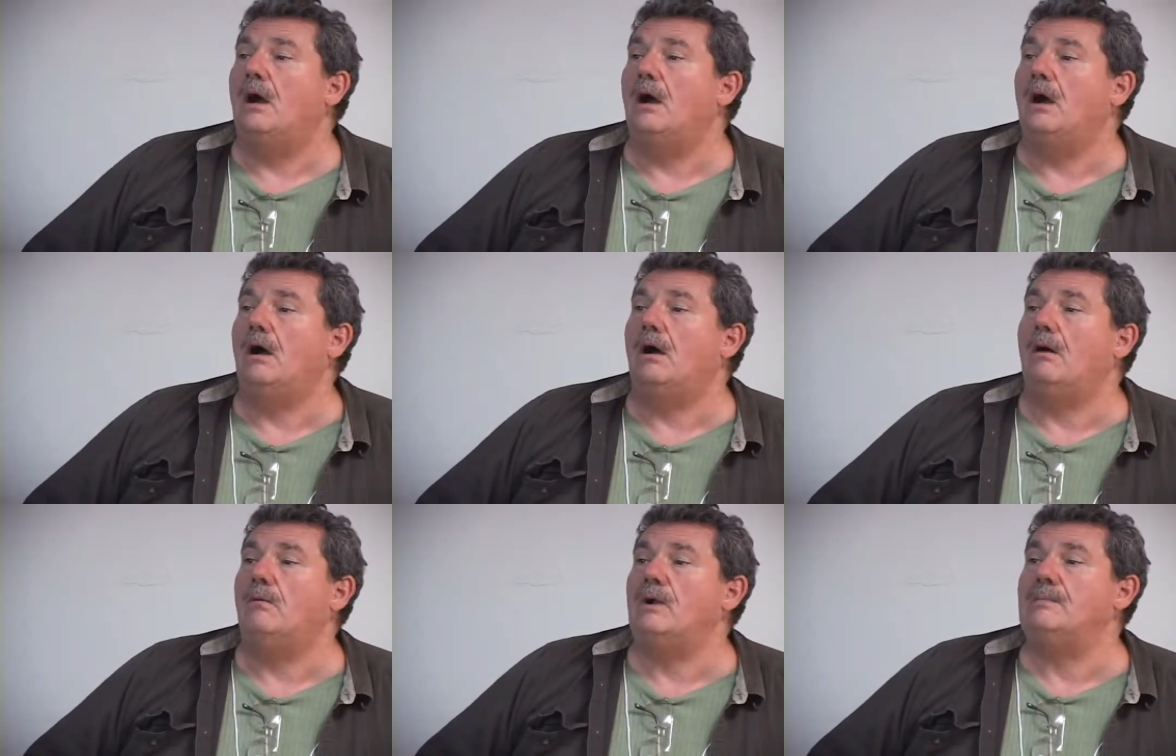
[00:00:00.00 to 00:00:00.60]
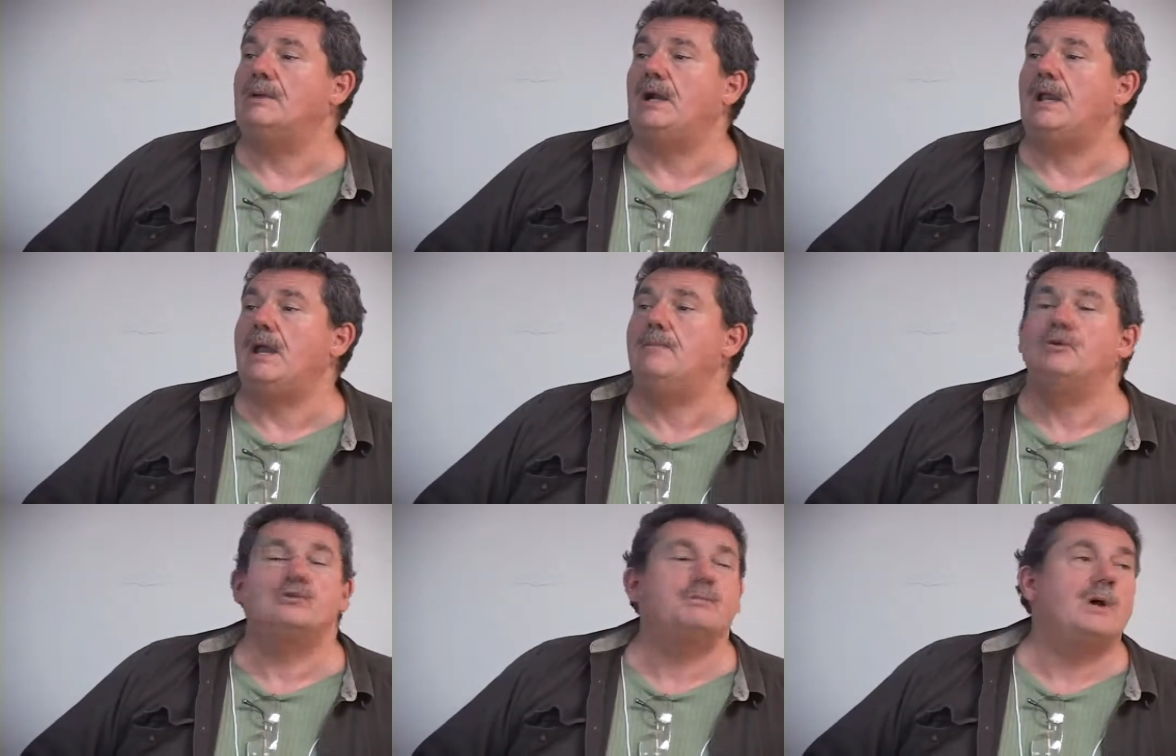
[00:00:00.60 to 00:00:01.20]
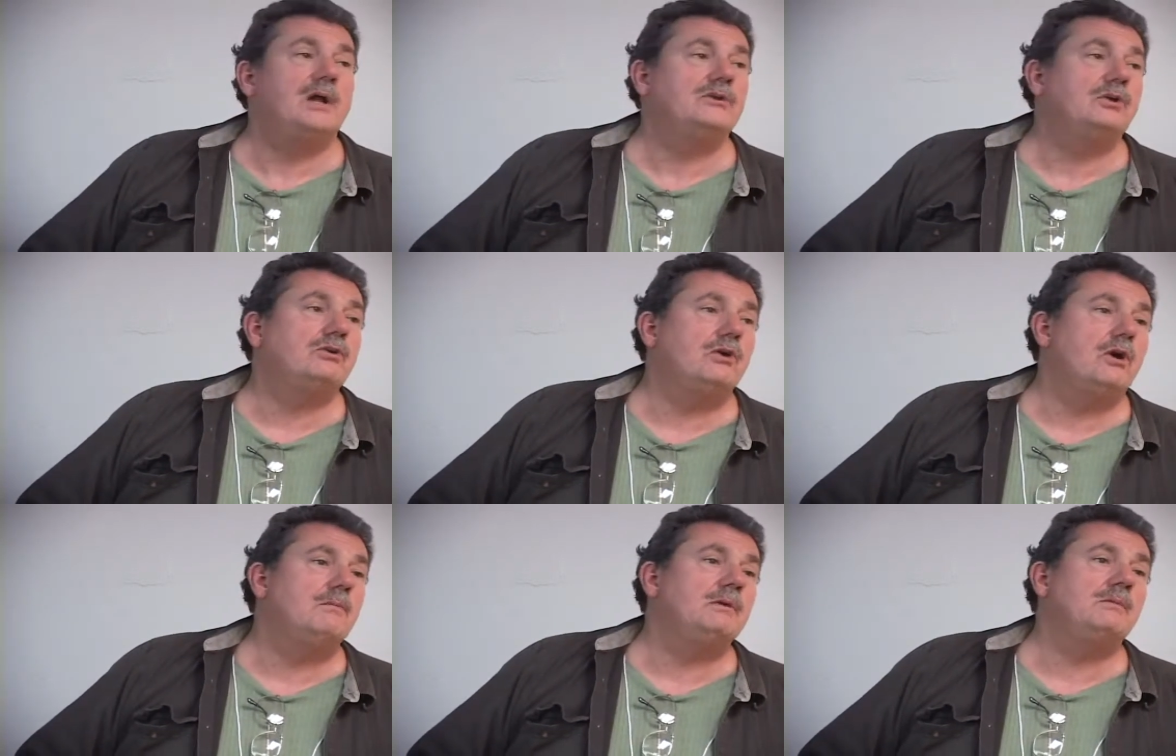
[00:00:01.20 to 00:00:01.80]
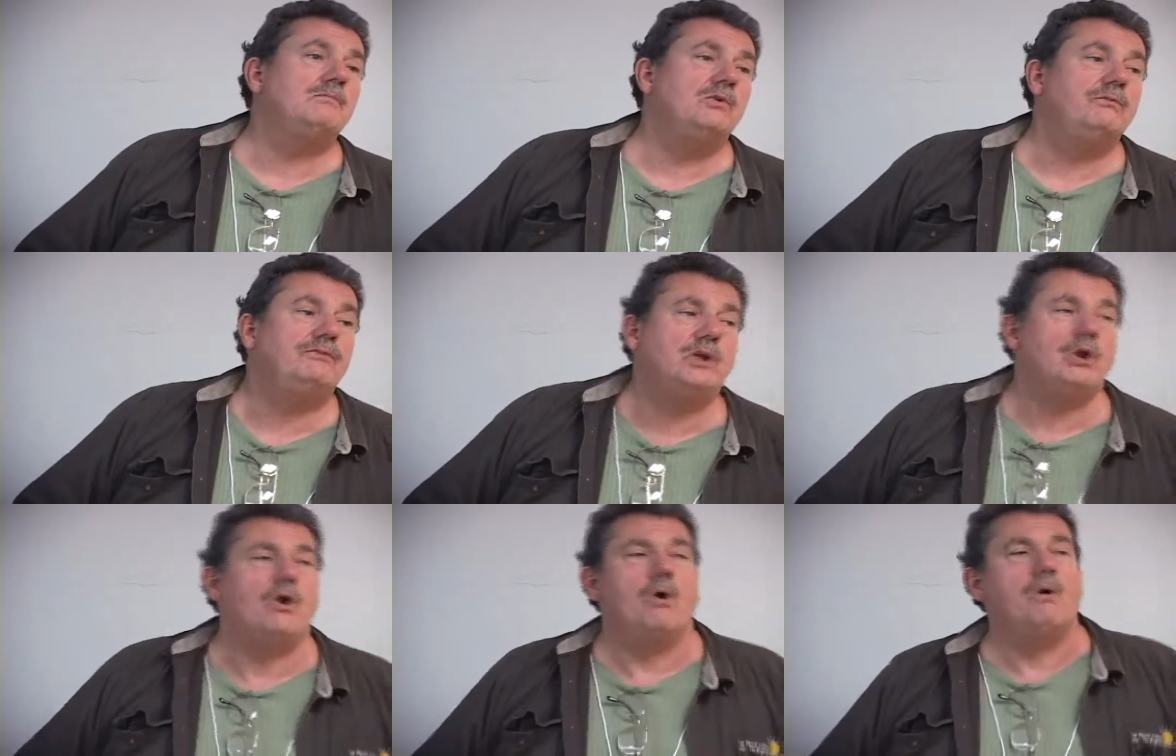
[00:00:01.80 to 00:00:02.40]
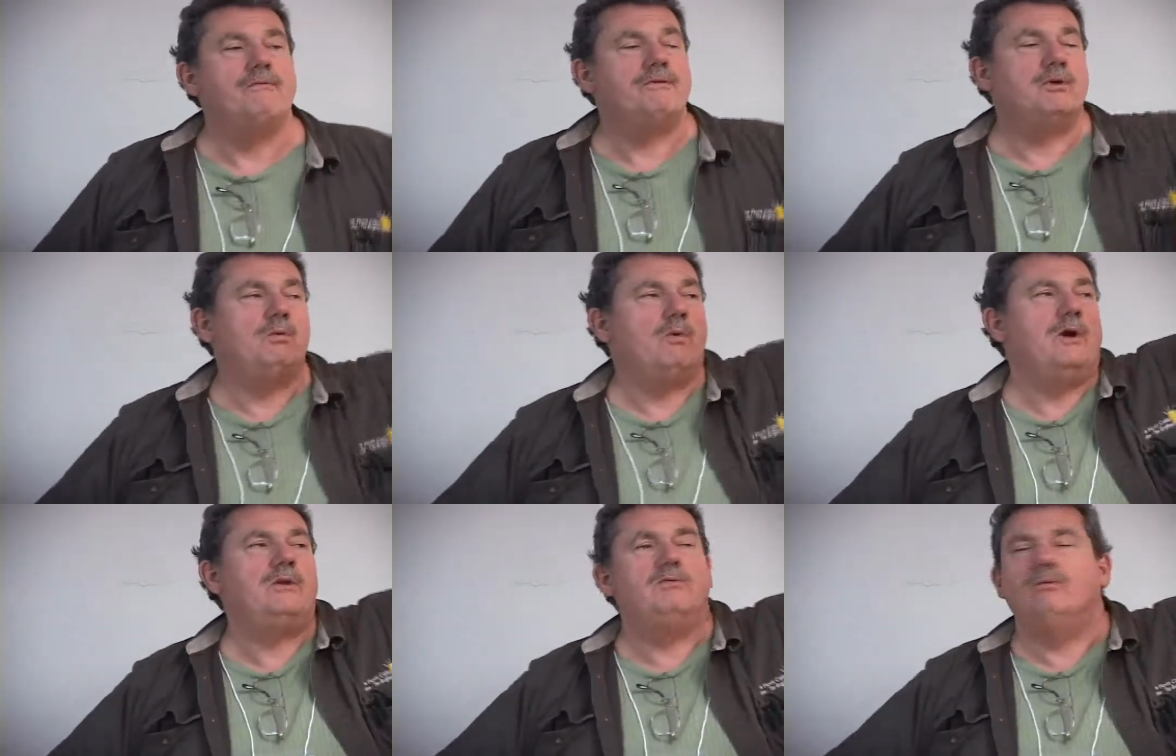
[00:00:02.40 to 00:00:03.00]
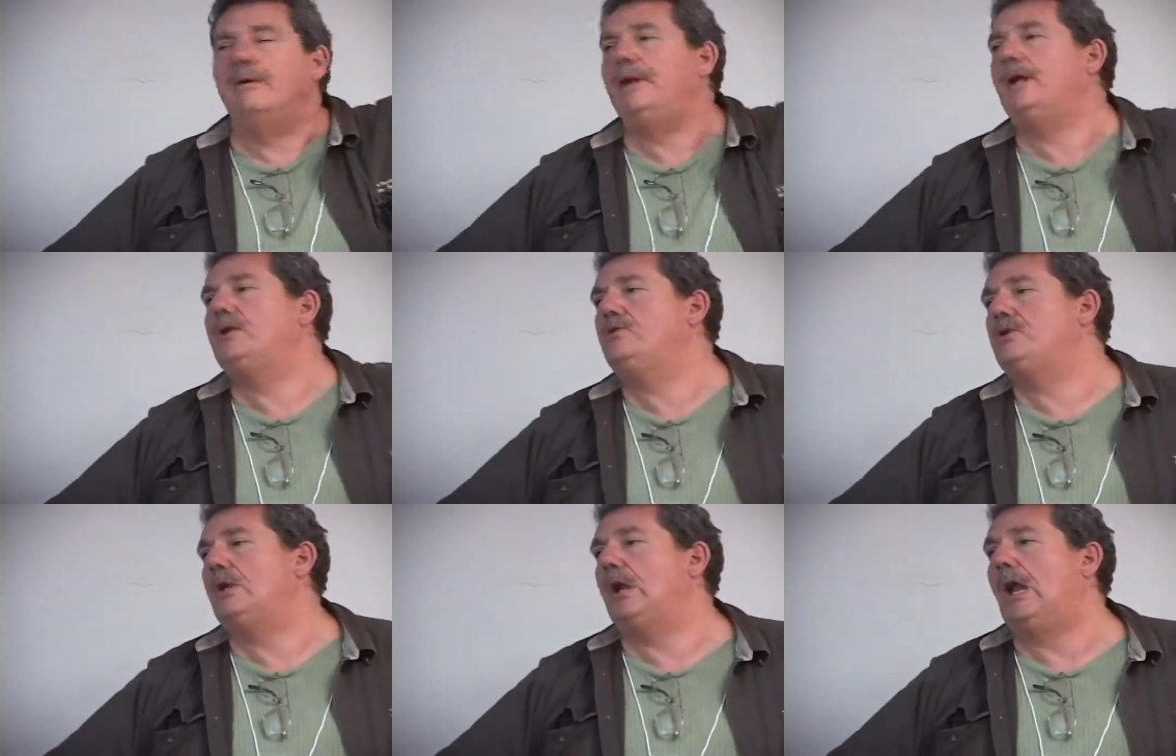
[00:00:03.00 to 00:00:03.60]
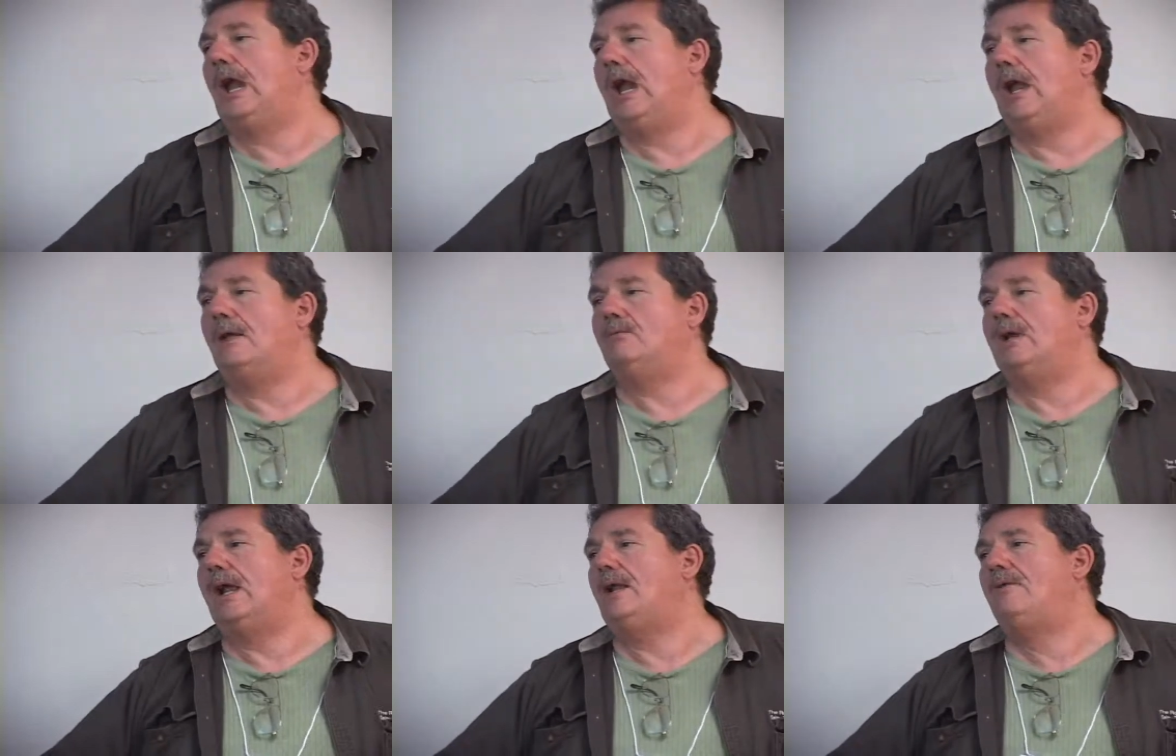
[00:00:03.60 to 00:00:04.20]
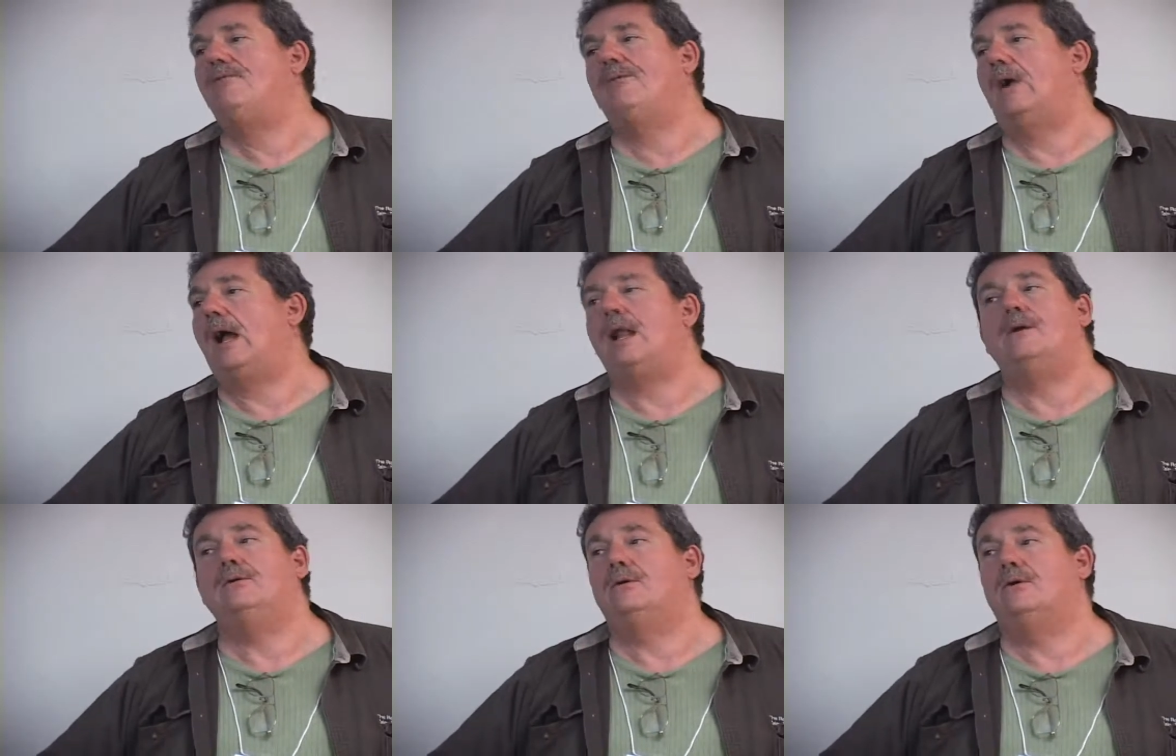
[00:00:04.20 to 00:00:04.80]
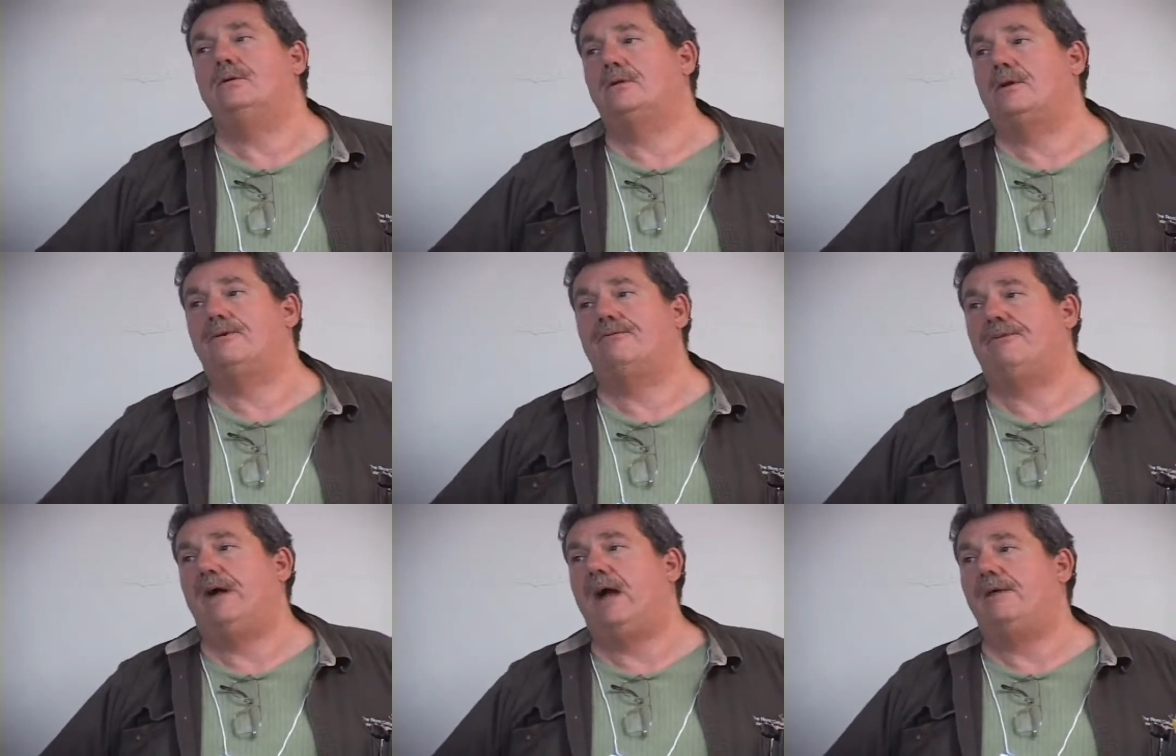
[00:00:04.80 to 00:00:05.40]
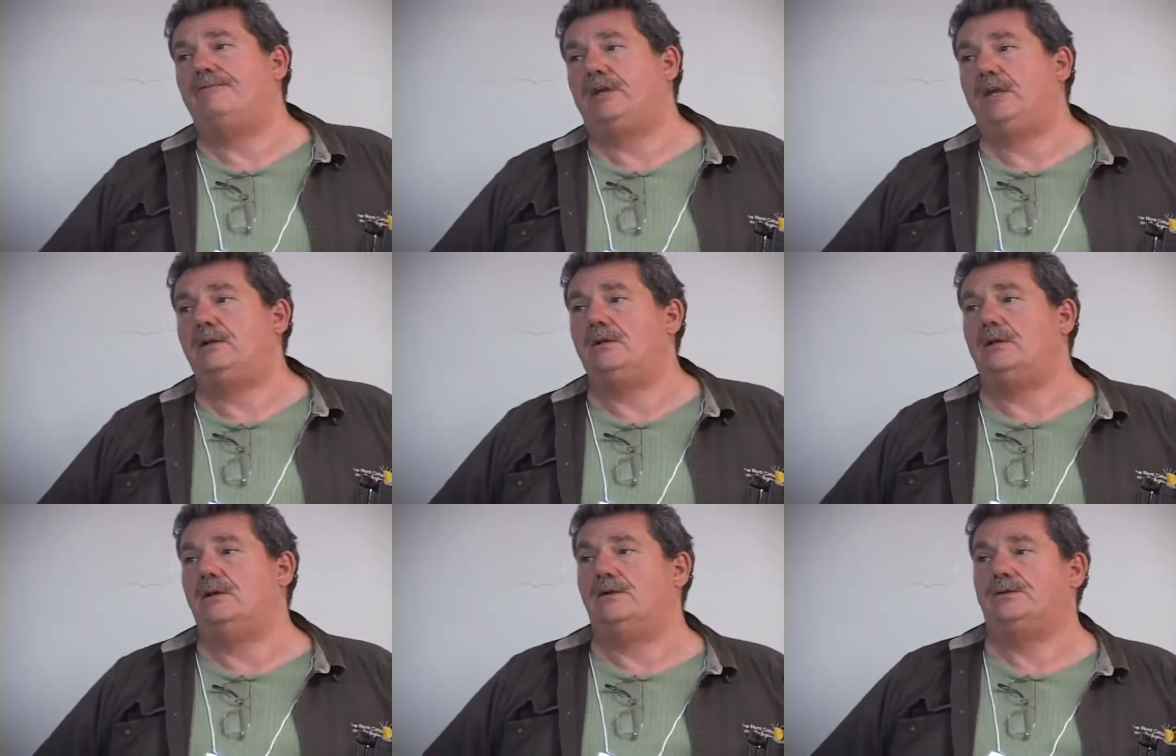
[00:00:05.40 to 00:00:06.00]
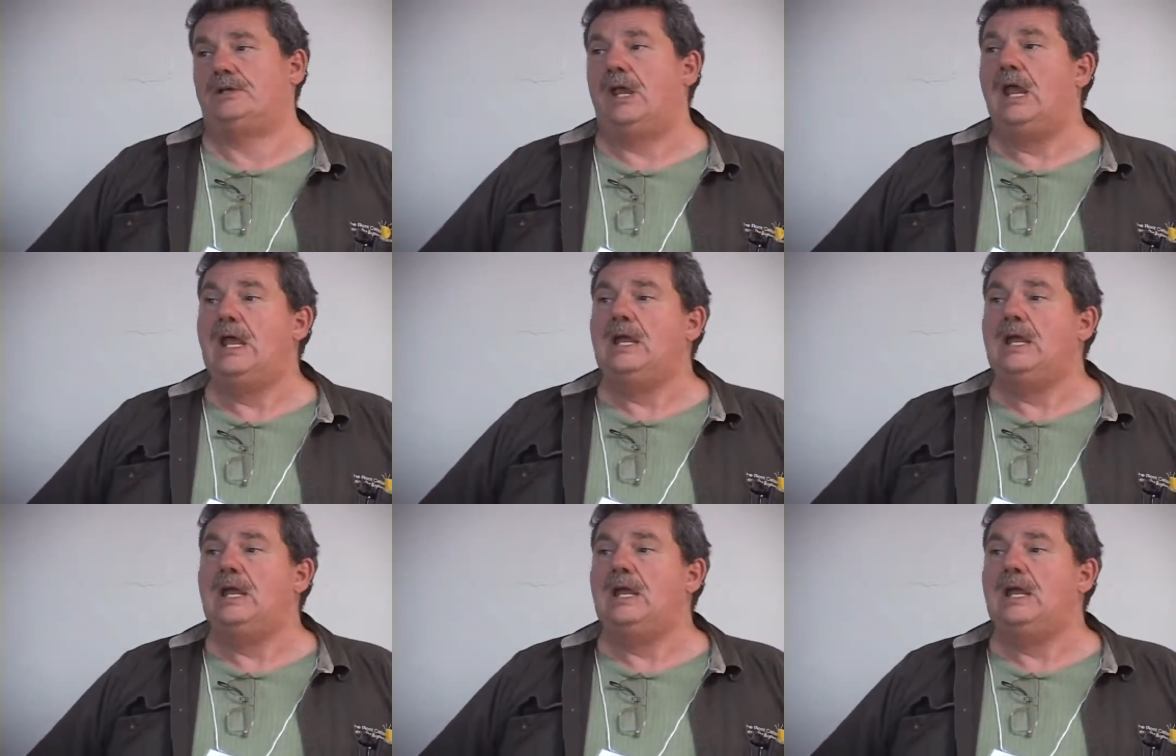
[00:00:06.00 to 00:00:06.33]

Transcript: One of my neighbors bought the turbine, moved it over one ridge, and ran it for, I don't know, another 5-10 years.